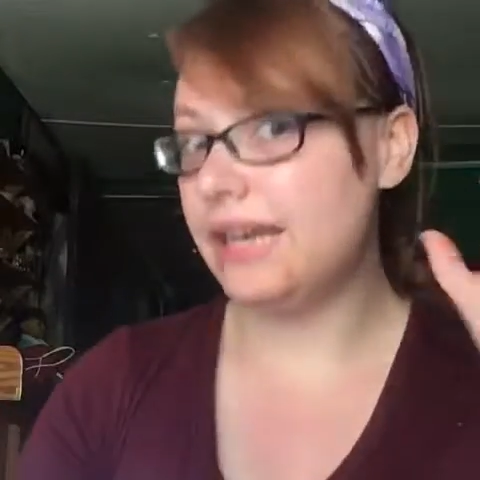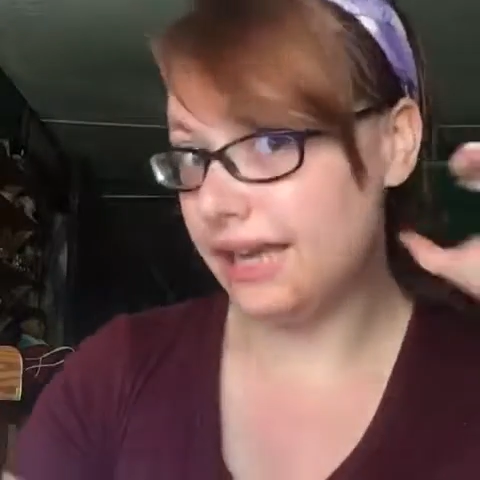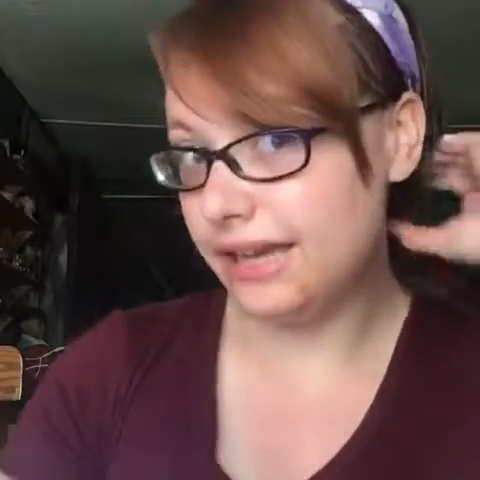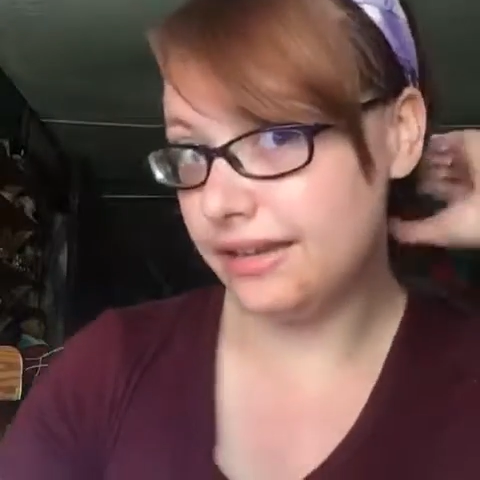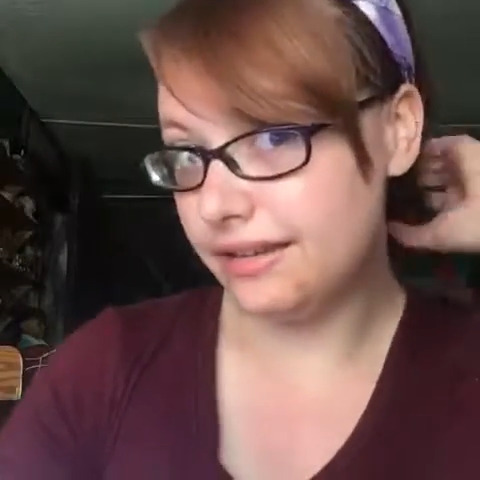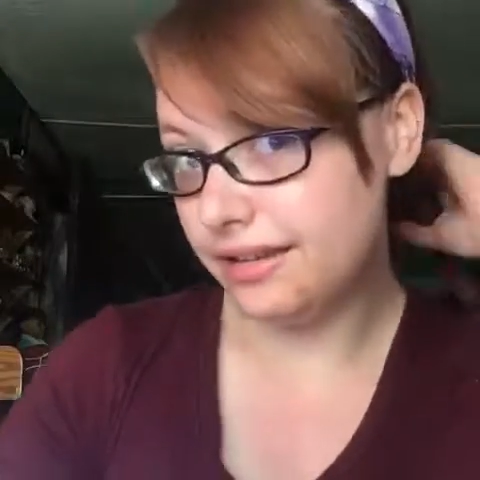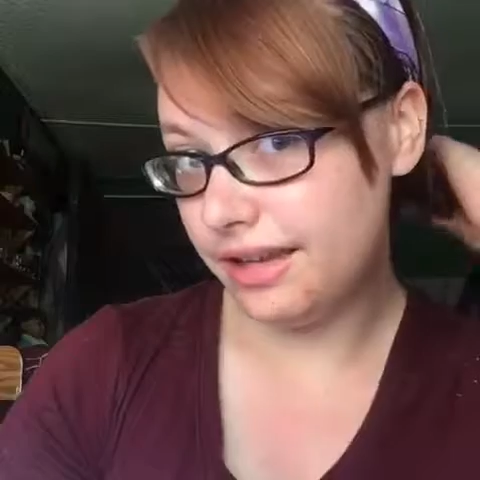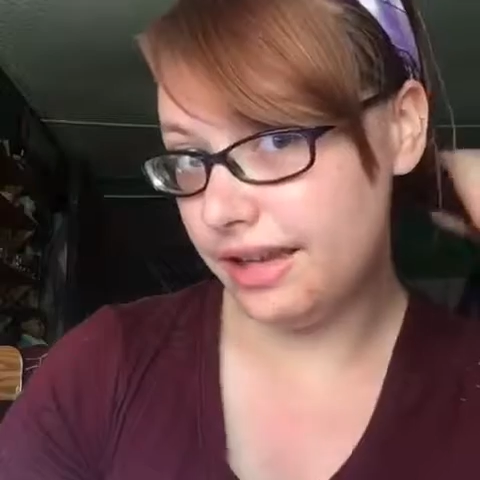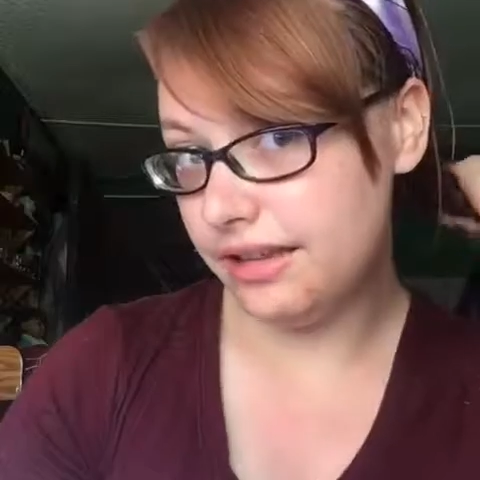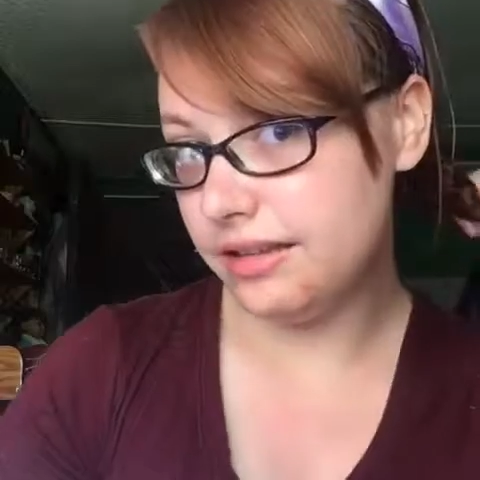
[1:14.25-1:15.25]
as
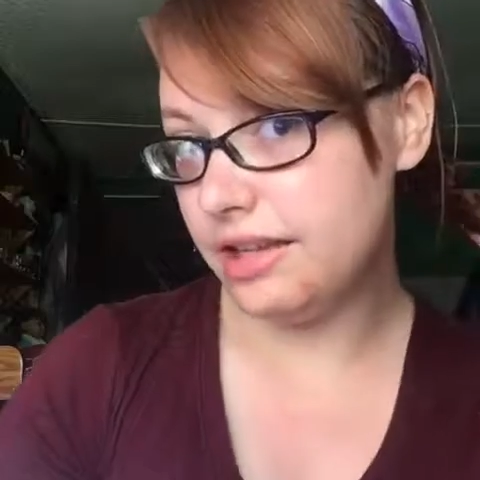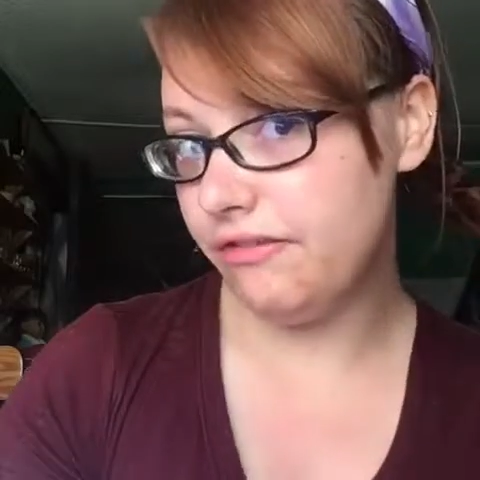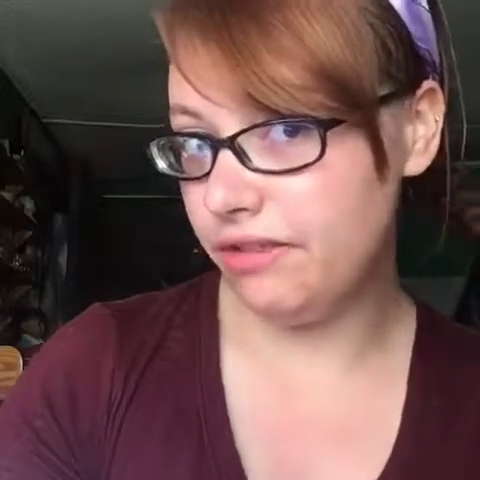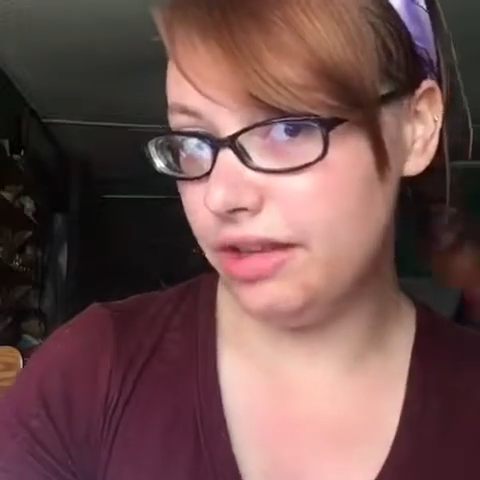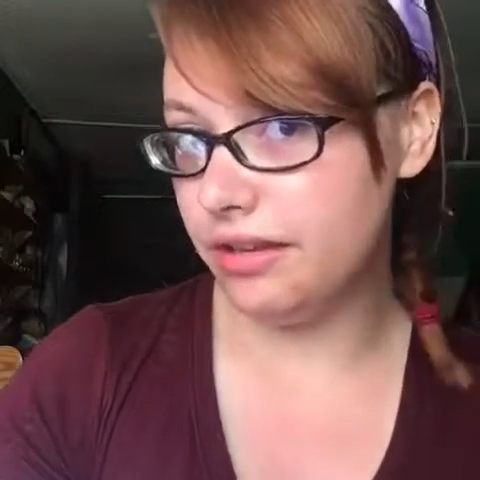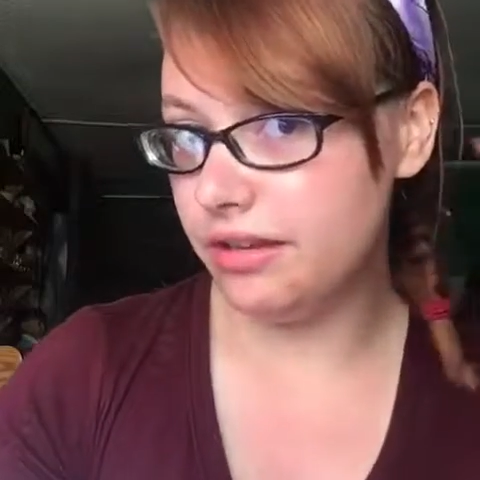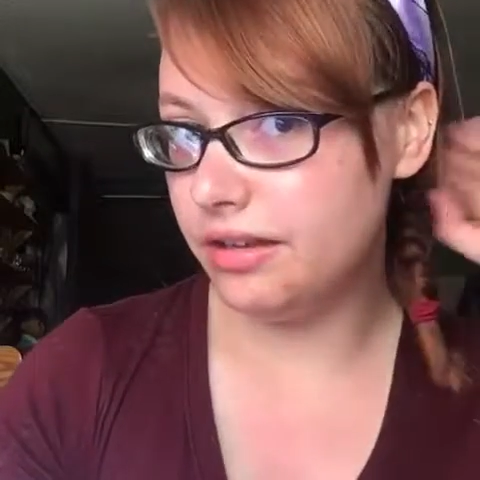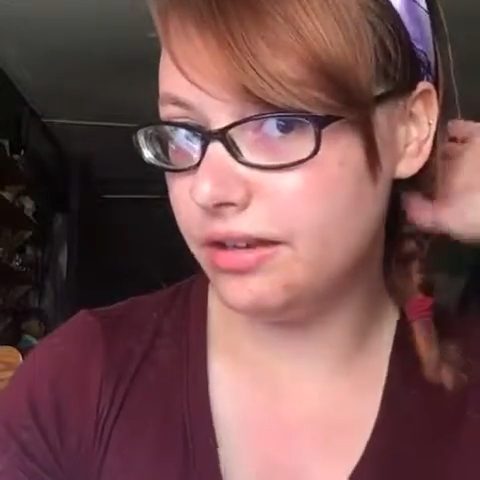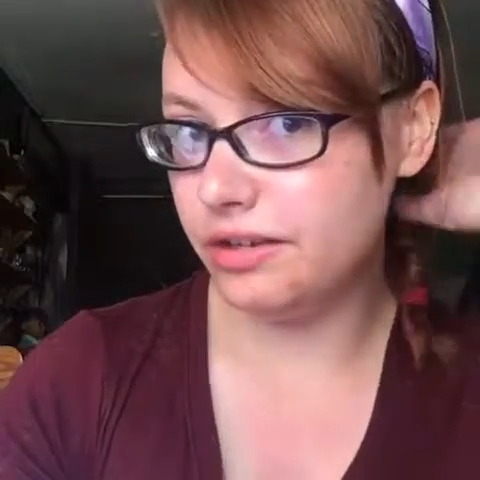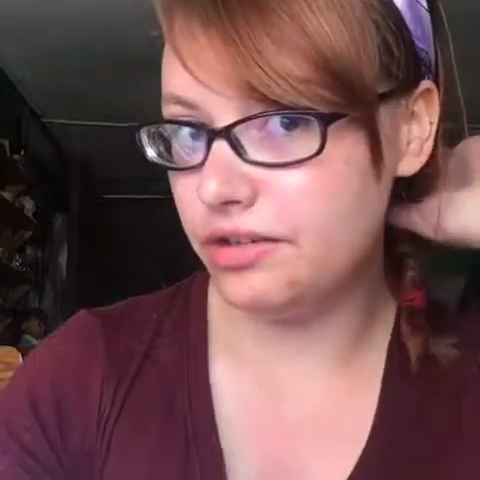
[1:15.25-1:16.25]
a leave-in
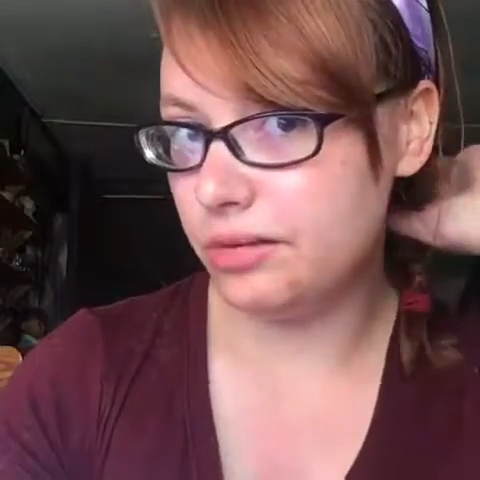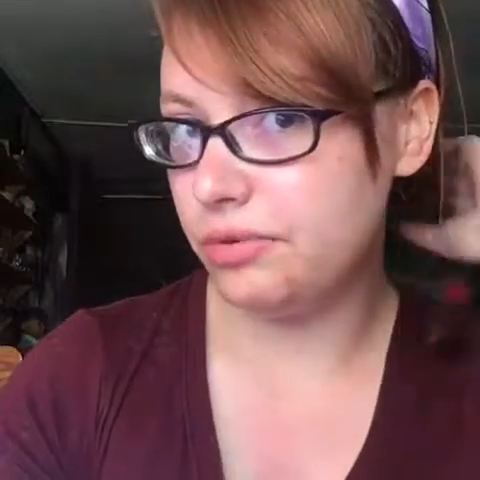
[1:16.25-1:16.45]
conditioner.